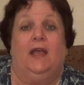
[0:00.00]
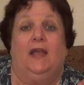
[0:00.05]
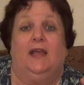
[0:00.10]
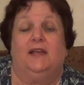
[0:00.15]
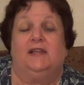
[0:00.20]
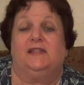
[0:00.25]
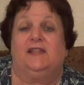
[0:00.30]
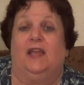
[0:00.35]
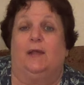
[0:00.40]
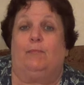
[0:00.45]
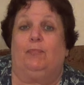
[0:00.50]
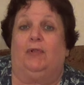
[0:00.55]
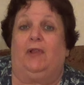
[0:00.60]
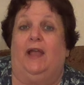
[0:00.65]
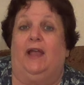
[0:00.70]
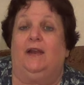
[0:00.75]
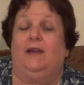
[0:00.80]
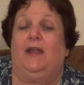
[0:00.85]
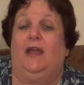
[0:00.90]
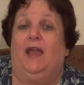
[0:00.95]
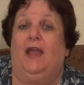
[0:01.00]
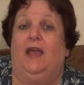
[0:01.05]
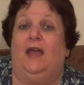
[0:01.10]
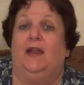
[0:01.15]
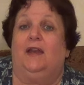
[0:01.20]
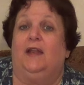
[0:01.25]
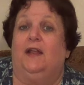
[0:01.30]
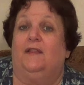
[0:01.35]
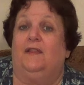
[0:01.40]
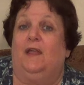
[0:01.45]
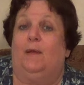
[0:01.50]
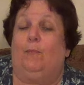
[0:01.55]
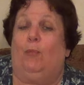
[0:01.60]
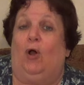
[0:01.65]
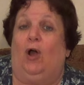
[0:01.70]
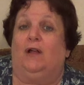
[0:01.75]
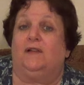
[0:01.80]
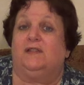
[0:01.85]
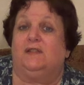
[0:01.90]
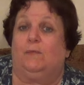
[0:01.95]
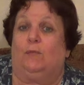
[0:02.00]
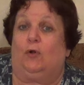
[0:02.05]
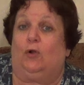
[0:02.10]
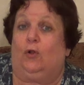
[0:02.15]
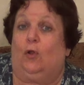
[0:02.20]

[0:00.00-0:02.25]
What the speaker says: is they planned ahead and they bought some